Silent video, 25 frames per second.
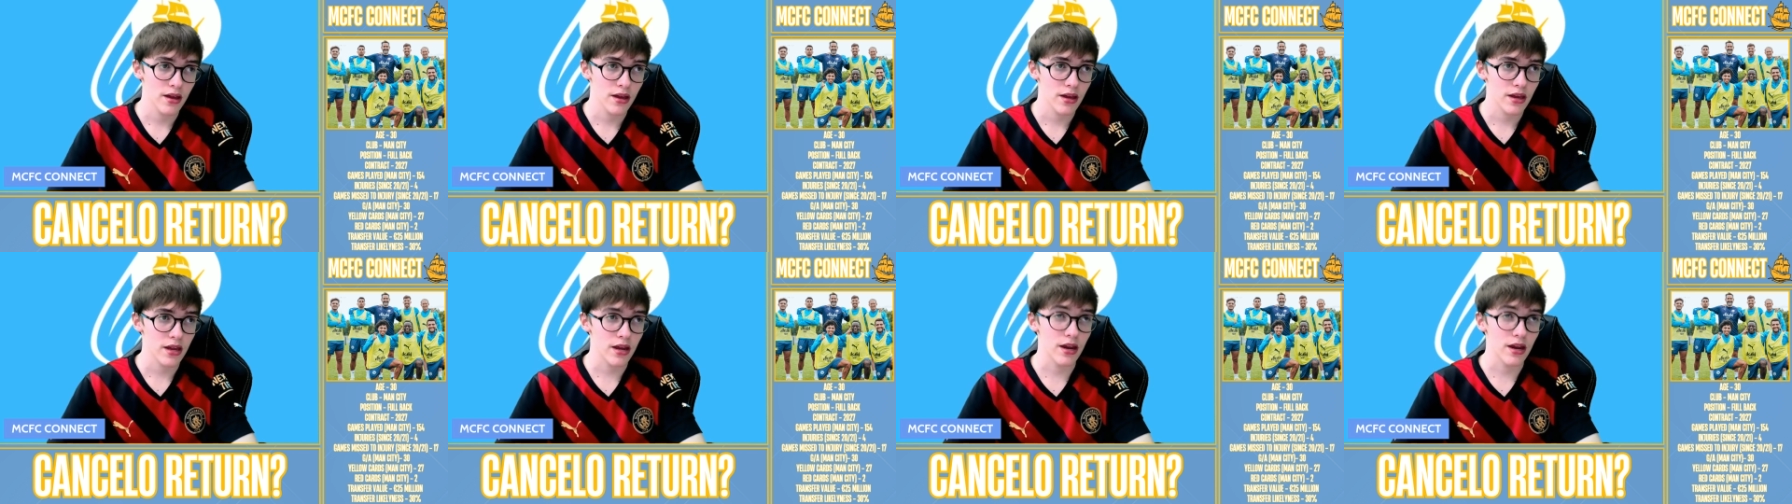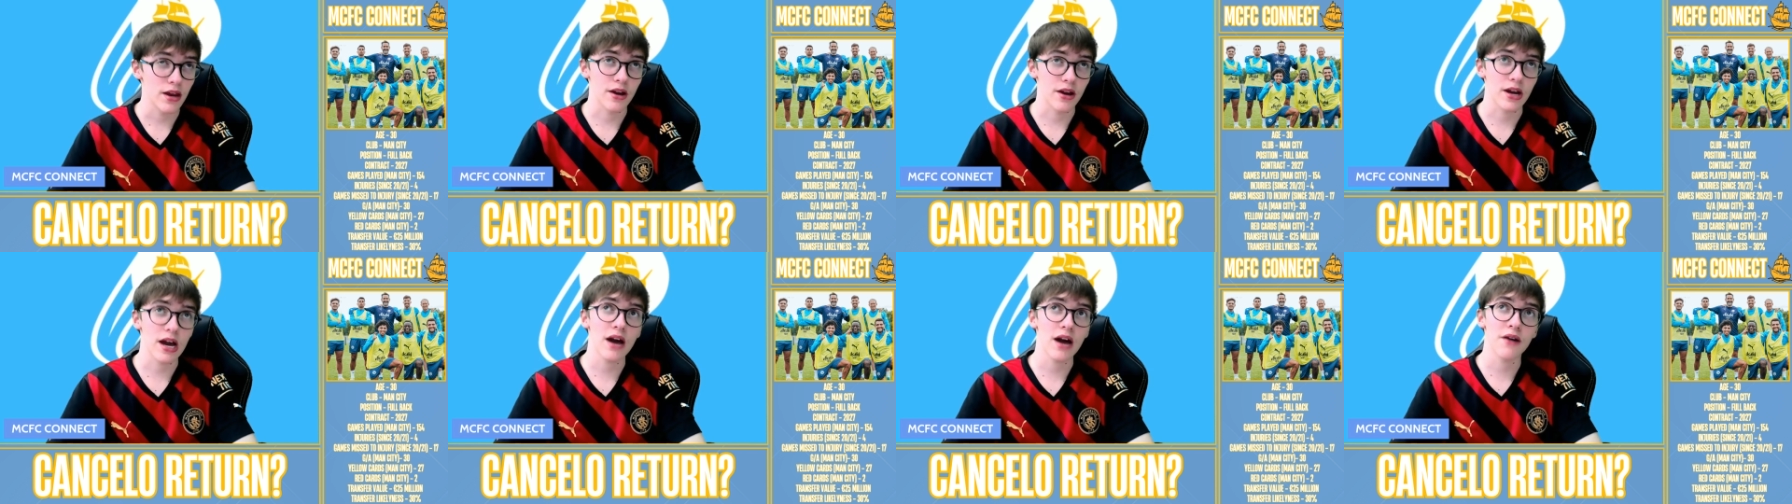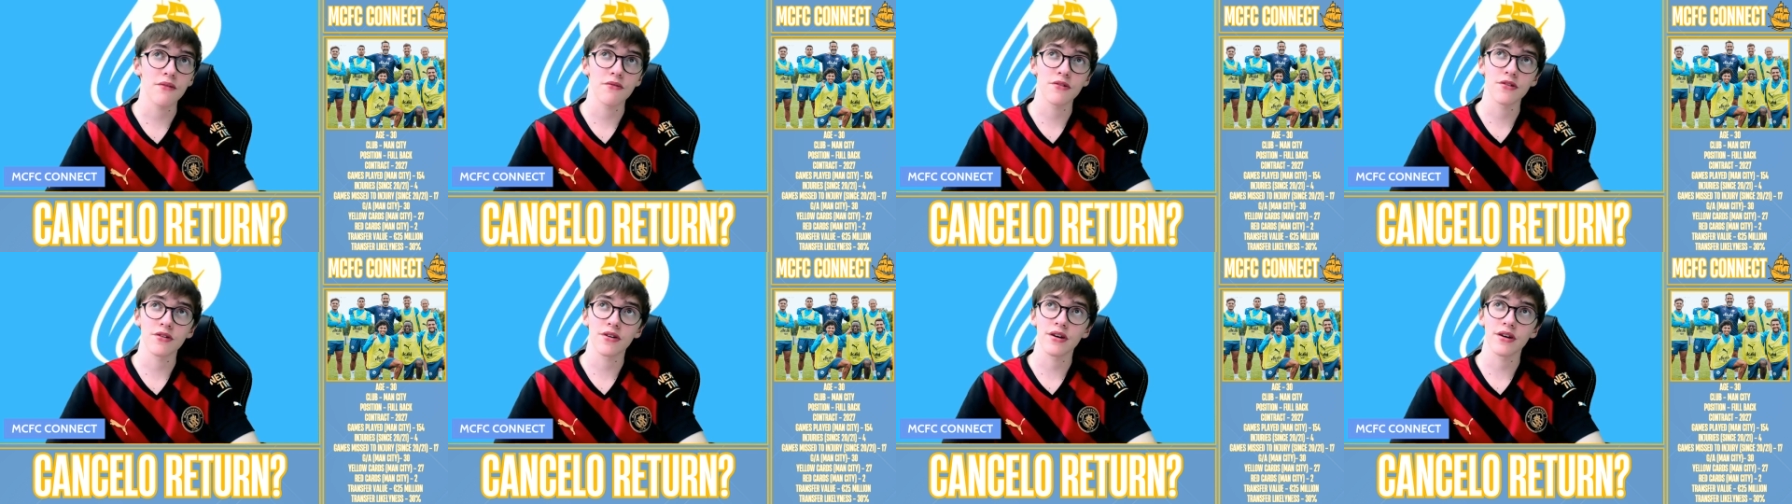You know, Kyle
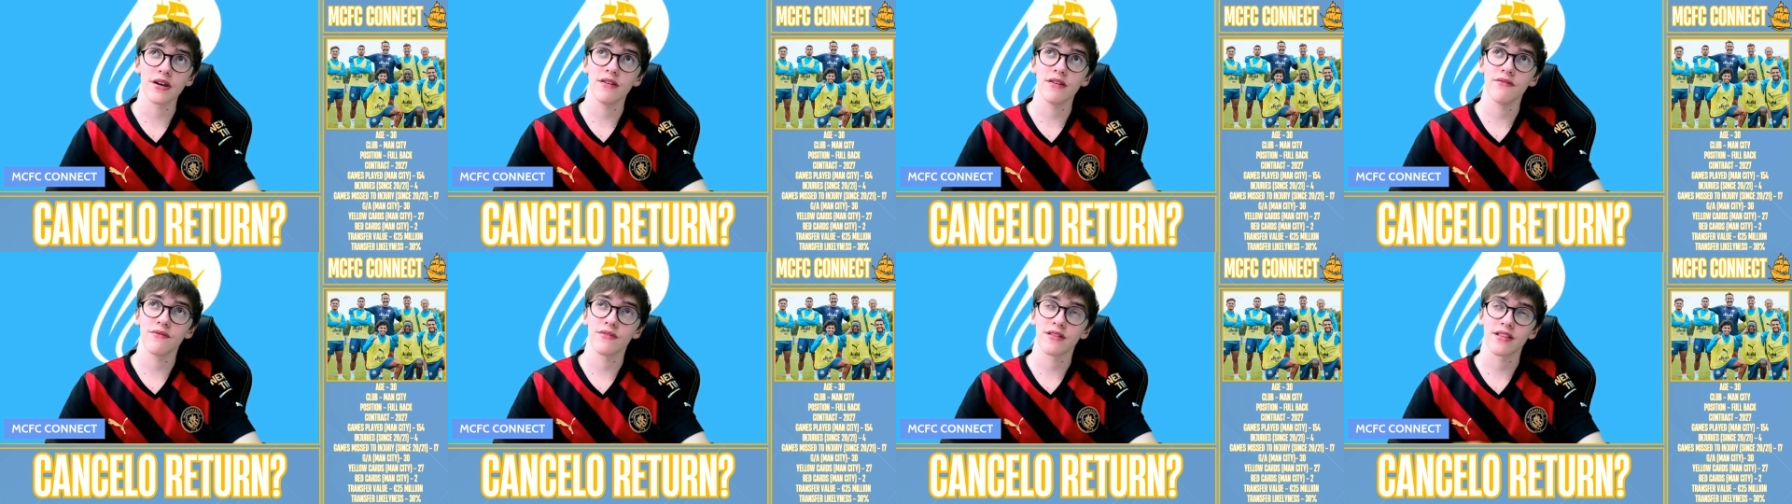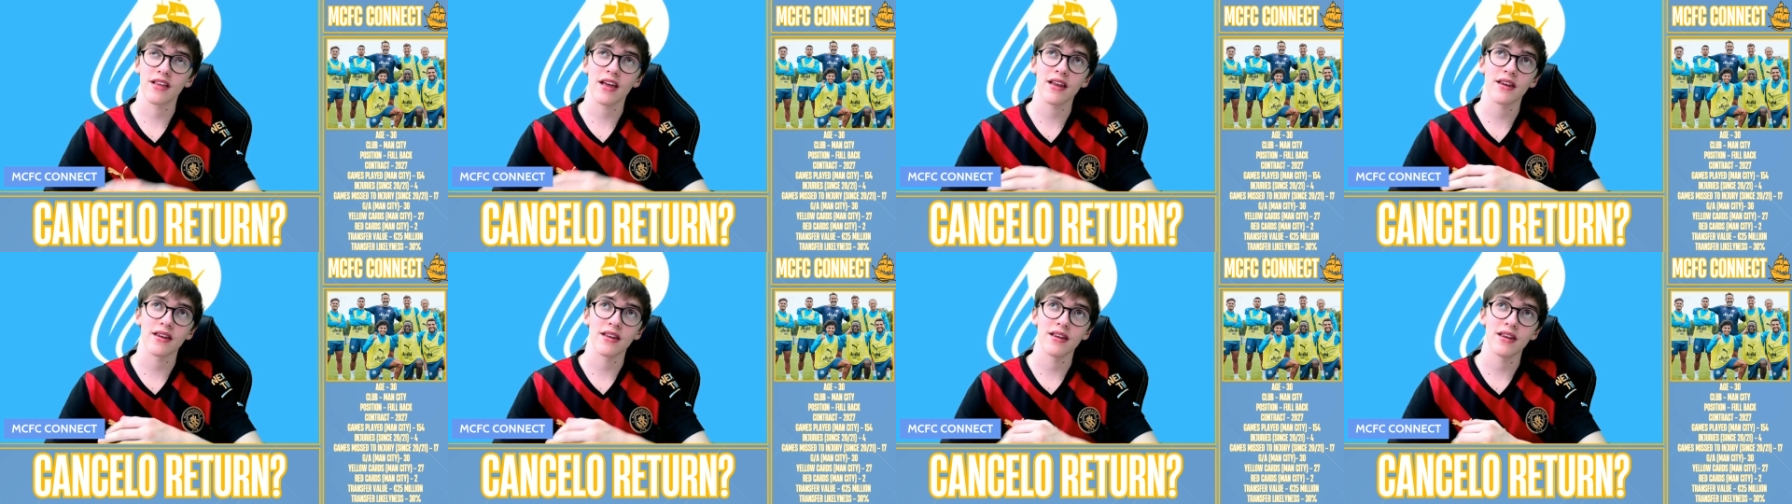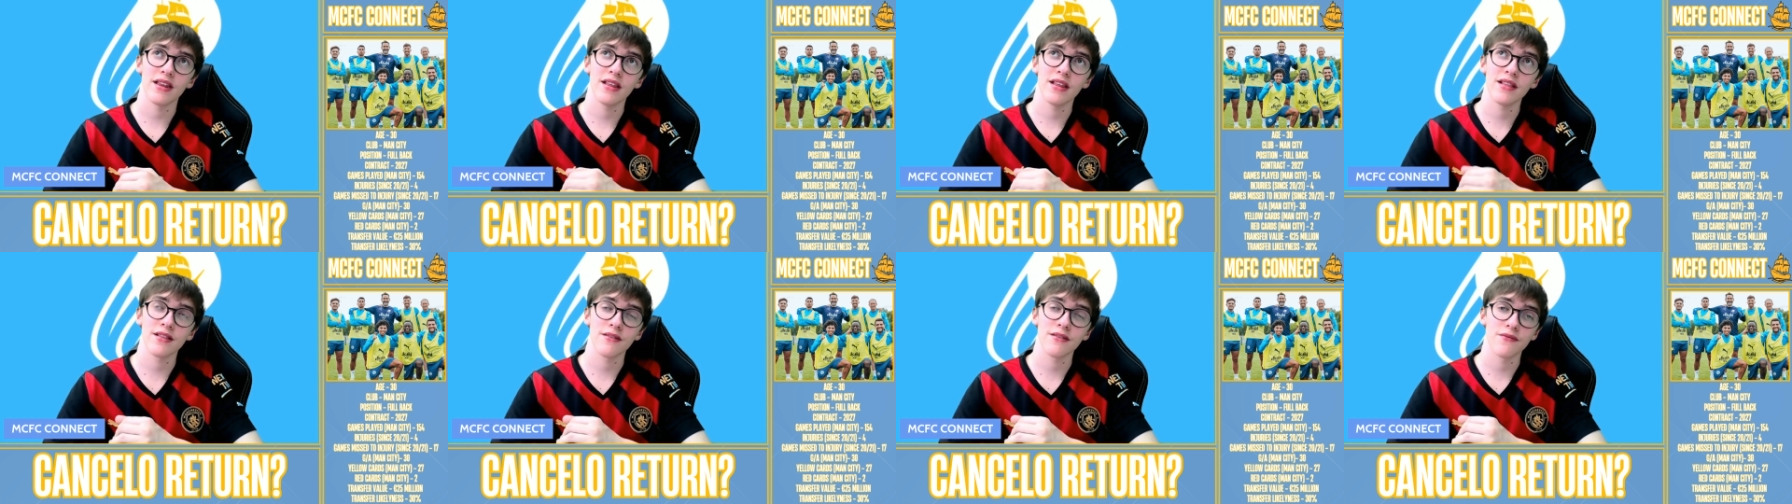Walker even said in an
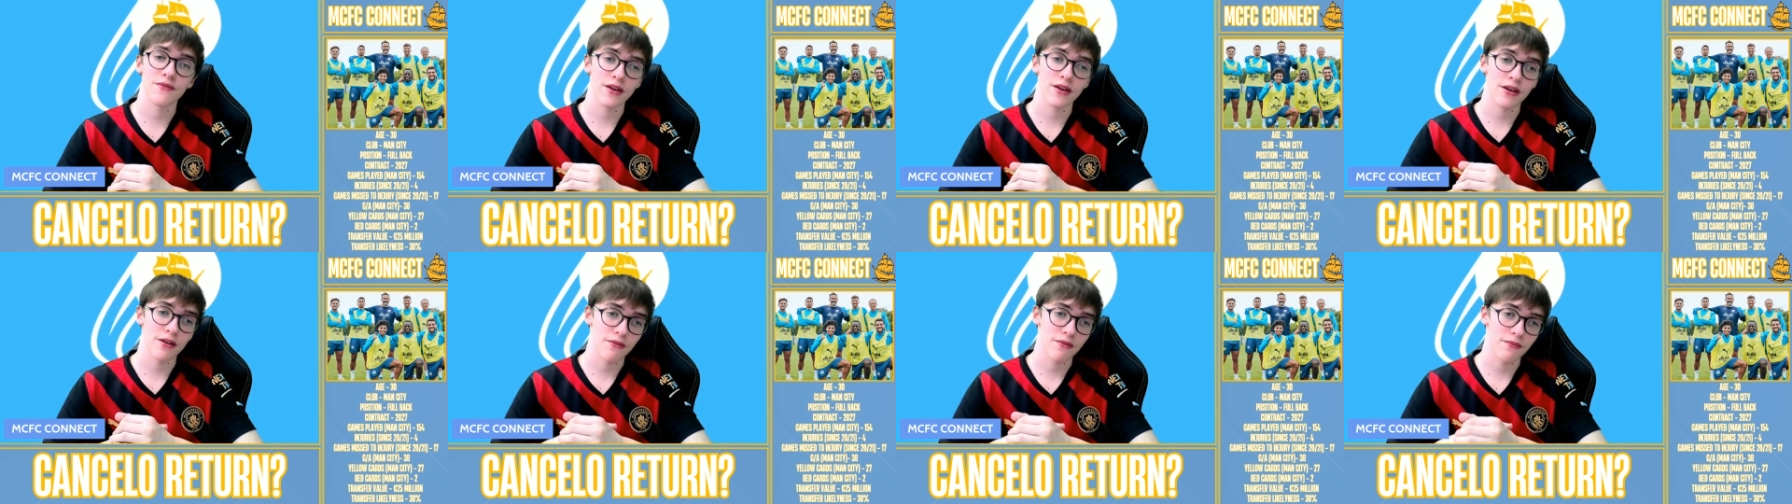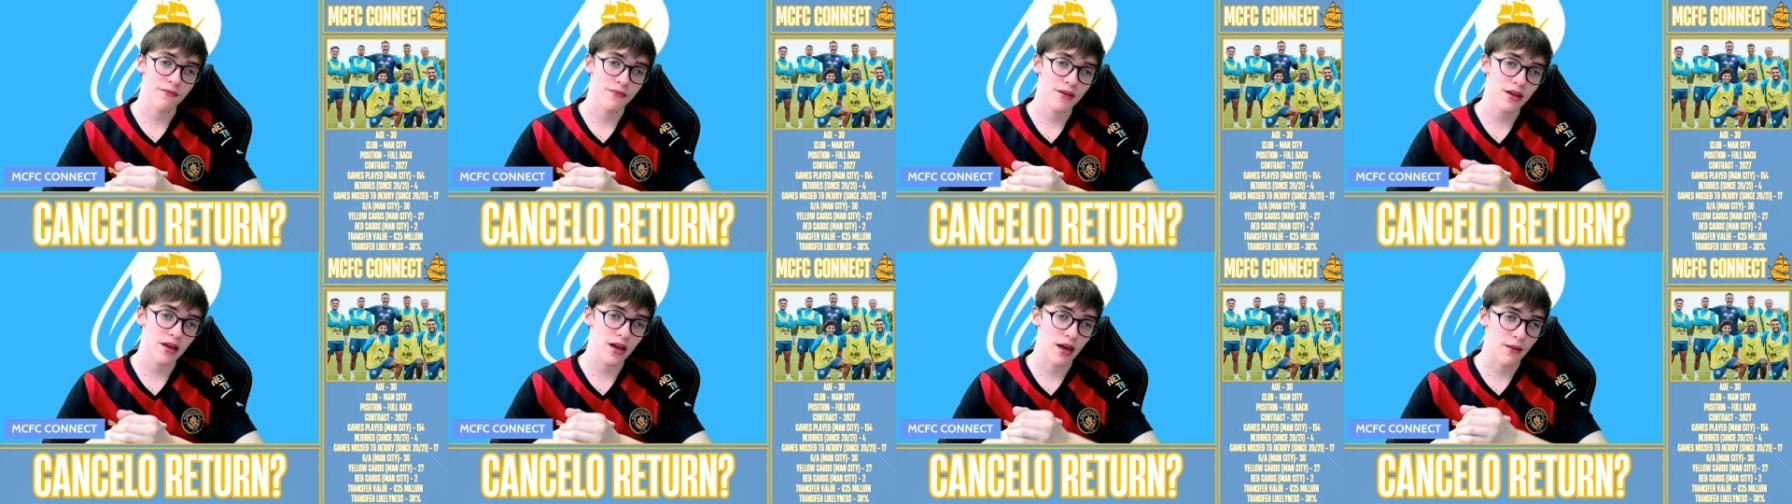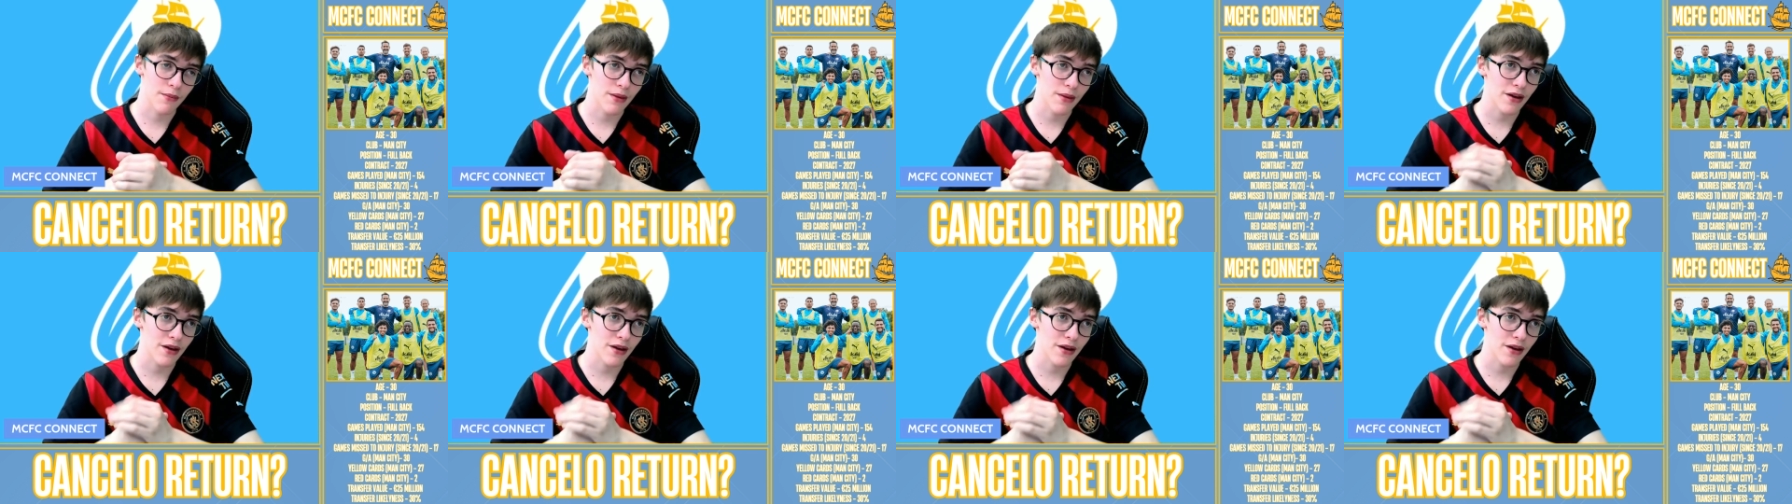interview um,